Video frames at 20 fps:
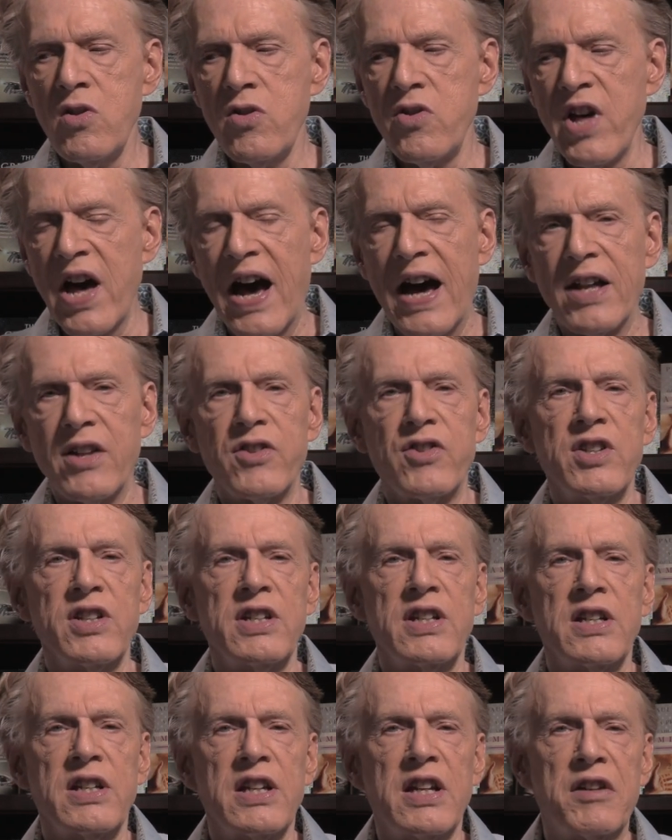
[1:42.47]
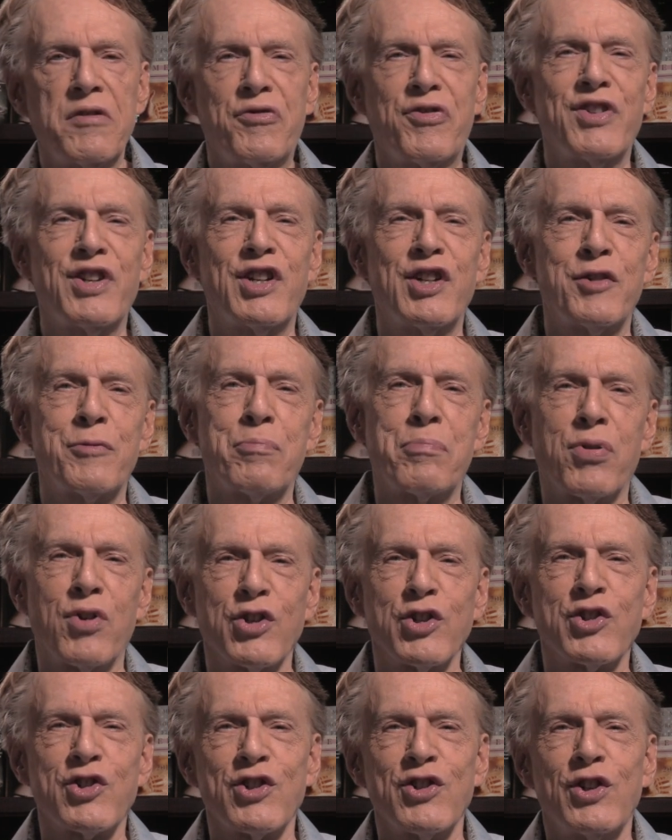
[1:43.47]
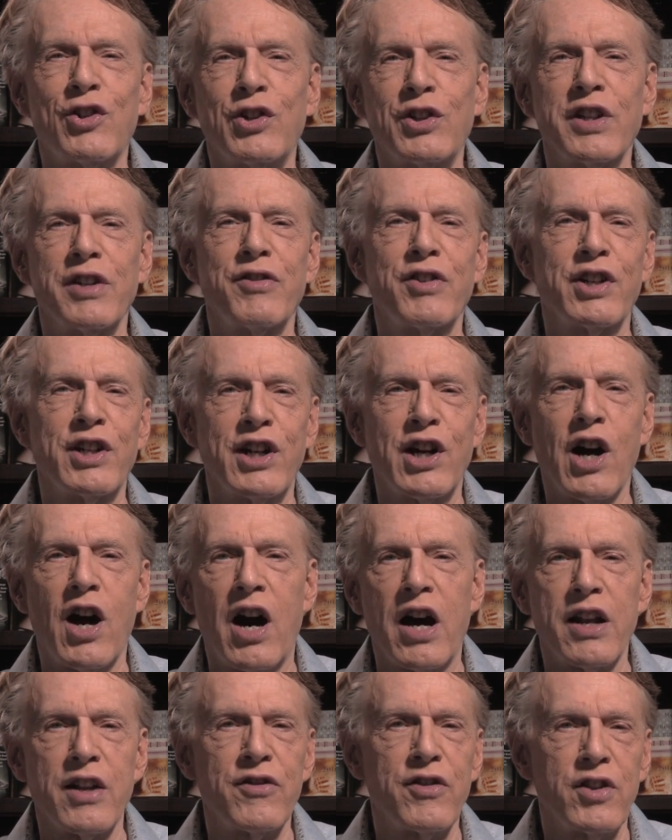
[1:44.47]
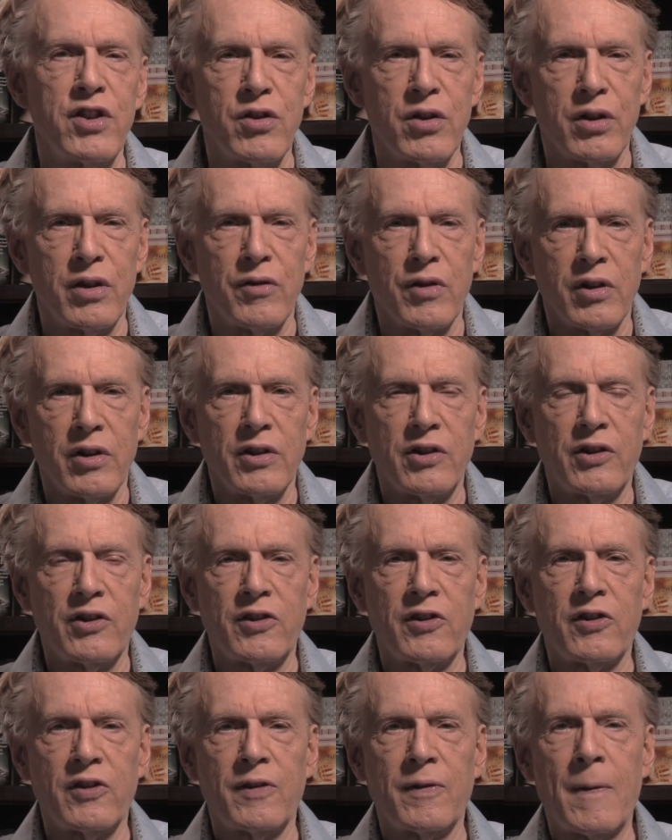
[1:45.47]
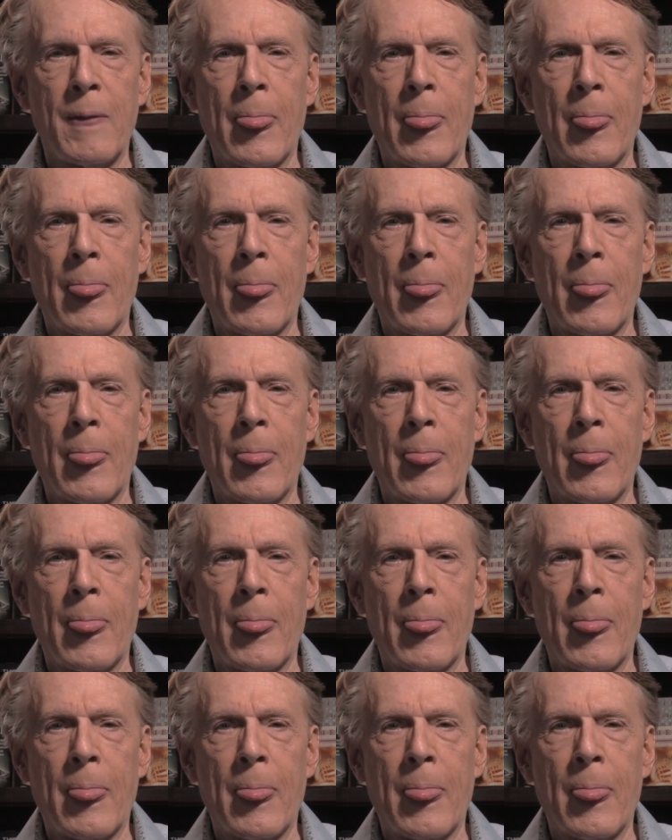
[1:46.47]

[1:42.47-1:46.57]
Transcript: that the infinite, personal, living God of the universe,